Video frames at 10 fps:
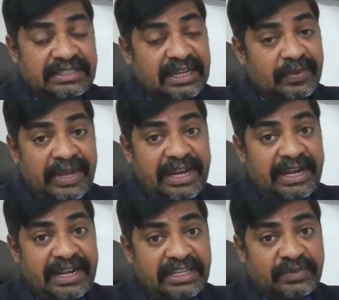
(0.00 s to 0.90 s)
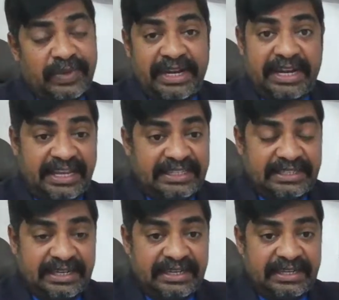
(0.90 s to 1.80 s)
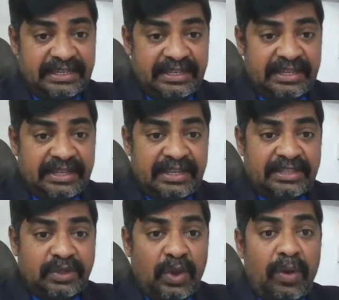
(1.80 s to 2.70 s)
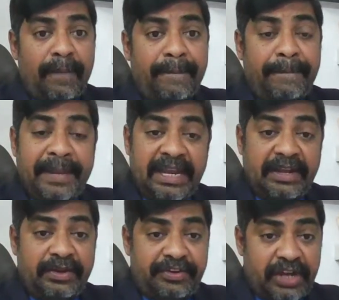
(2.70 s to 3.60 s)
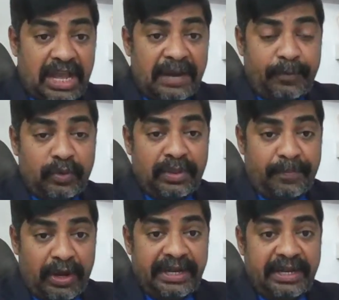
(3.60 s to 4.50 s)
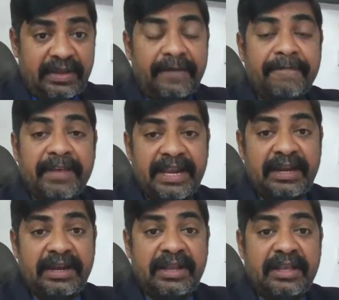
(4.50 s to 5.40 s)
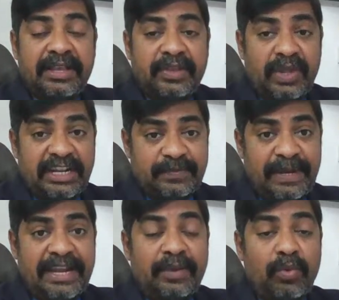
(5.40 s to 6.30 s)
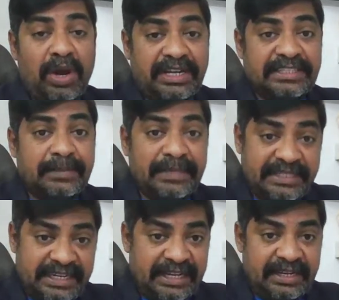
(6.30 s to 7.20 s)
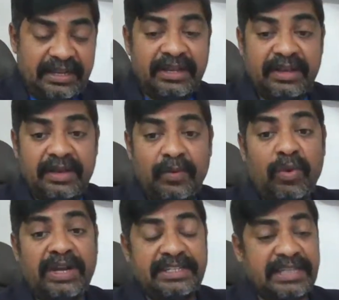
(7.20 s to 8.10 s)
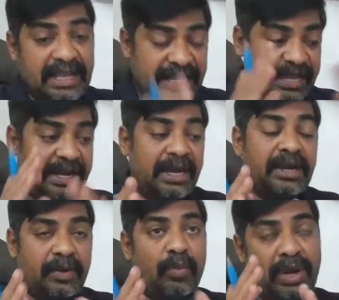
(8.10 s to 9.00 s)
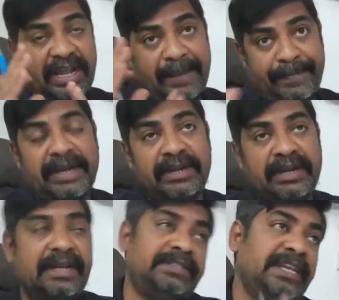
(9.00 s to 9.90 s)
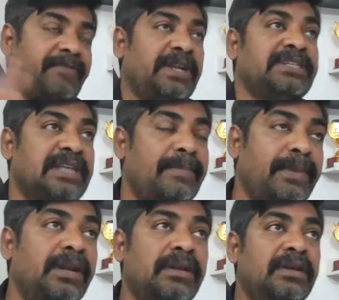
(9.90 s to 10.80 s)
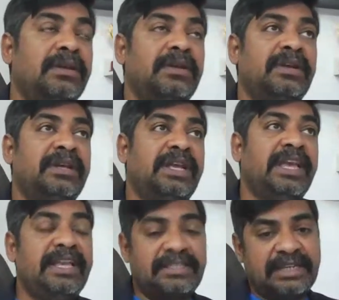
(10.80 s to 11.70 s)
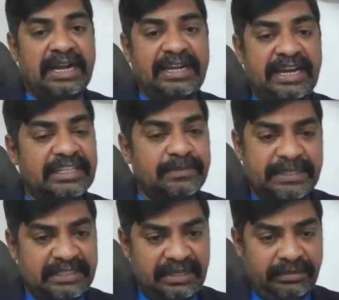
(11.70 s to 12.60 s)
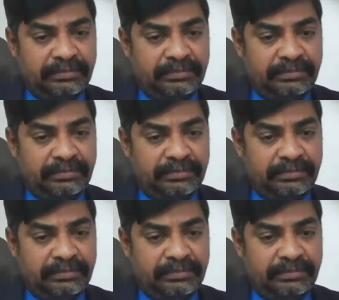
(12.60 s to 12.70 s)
the query text very nicely? So be sharp to the point wherein you're explaining what is a mistake, what is a error, what happened. Say for example, AE start date is missing.